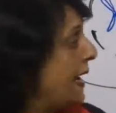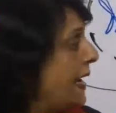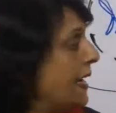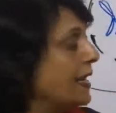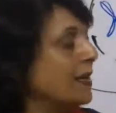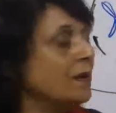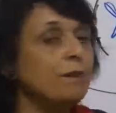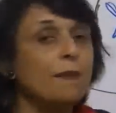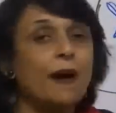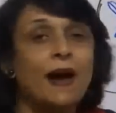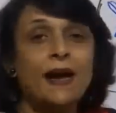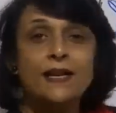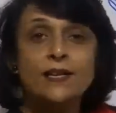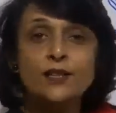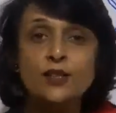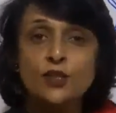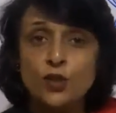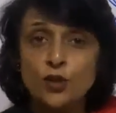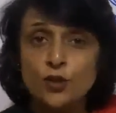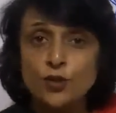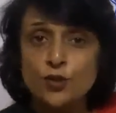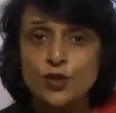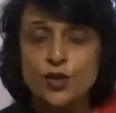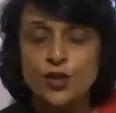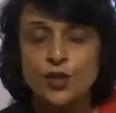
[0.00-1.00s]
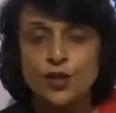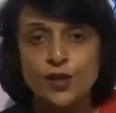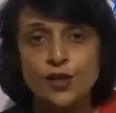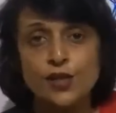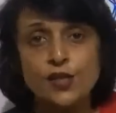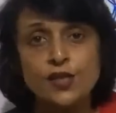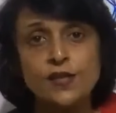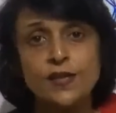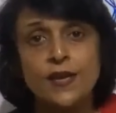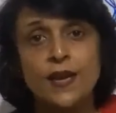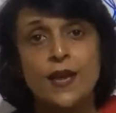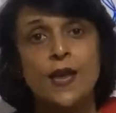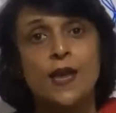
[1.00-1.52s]
In
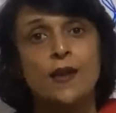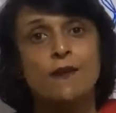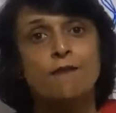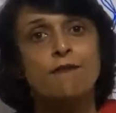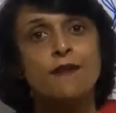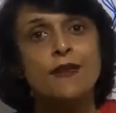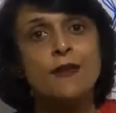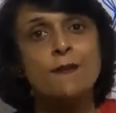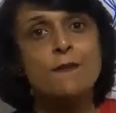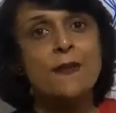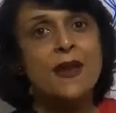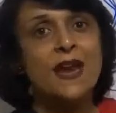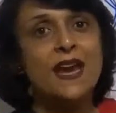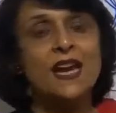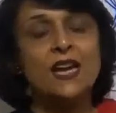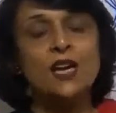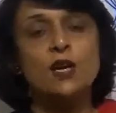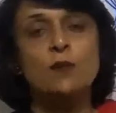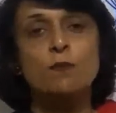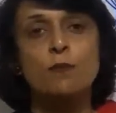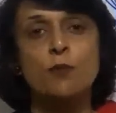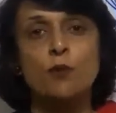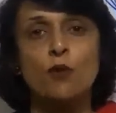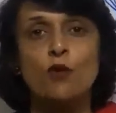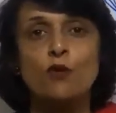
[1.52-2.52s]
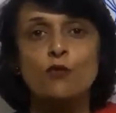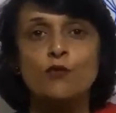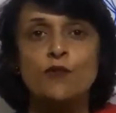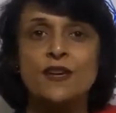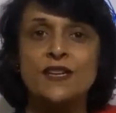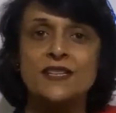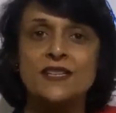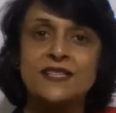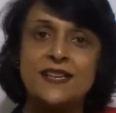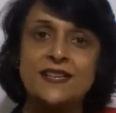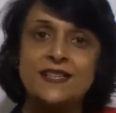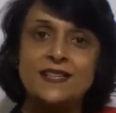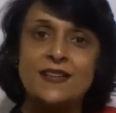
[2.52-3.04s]
mitosis, We made
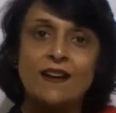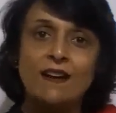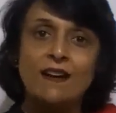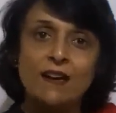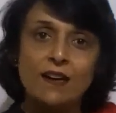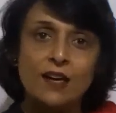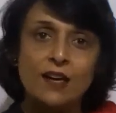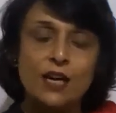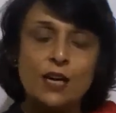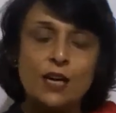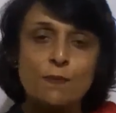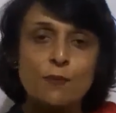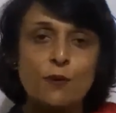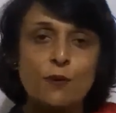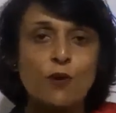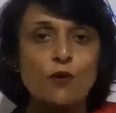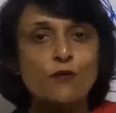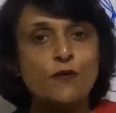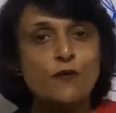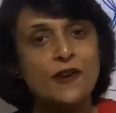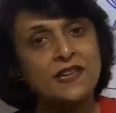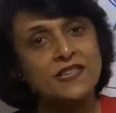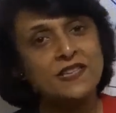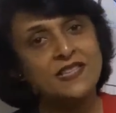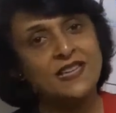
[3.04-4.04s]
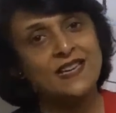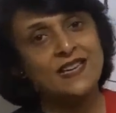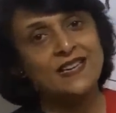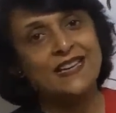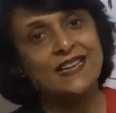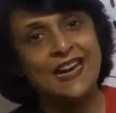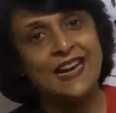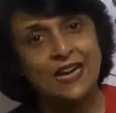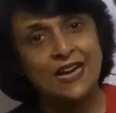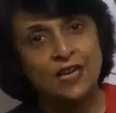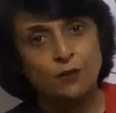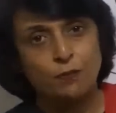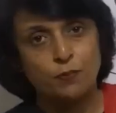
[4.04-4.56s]
prophase as early prophase and
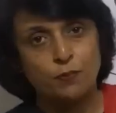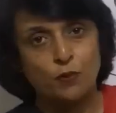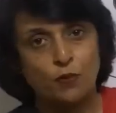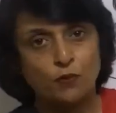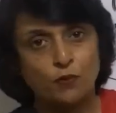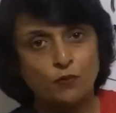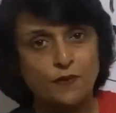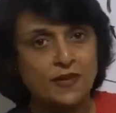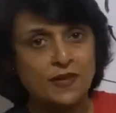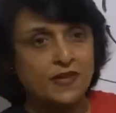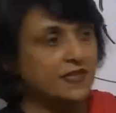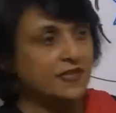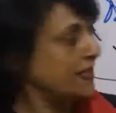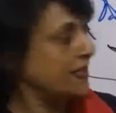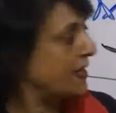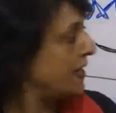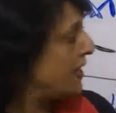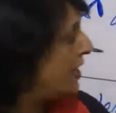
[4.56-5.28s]
late prophase.